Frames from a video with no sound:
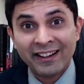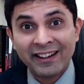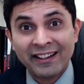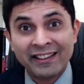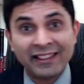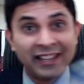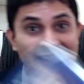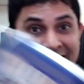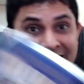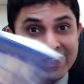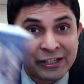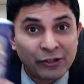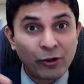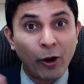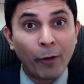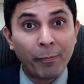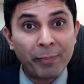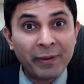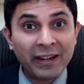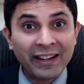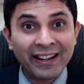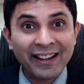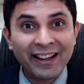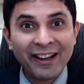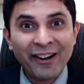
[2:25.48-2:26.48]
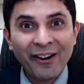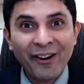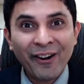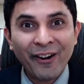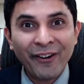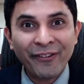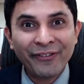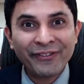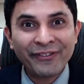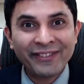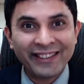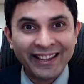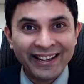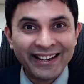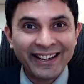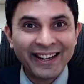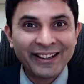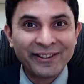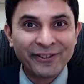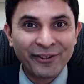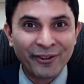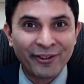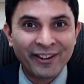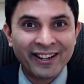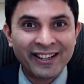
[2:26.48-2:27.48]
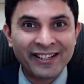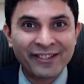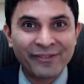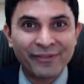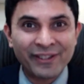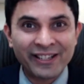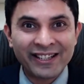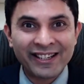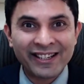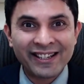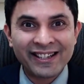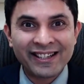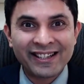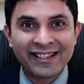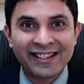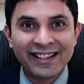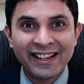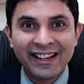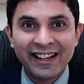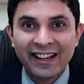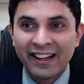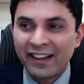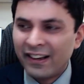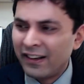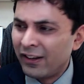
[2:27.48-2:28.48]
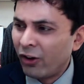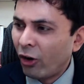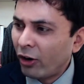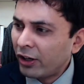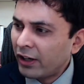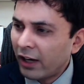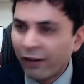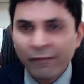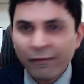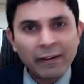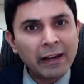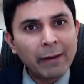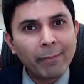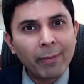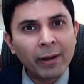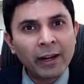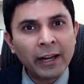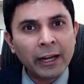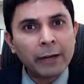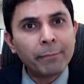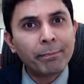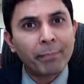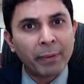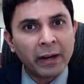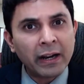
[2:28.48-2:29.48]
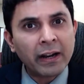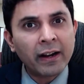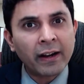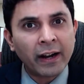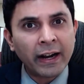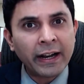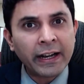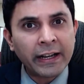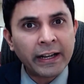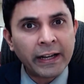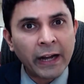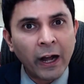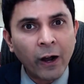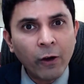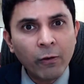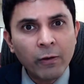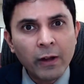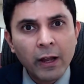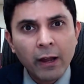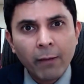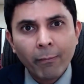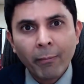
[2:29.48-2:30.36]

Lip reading: this copy of Think and Grow Rich, which is not available in print right now,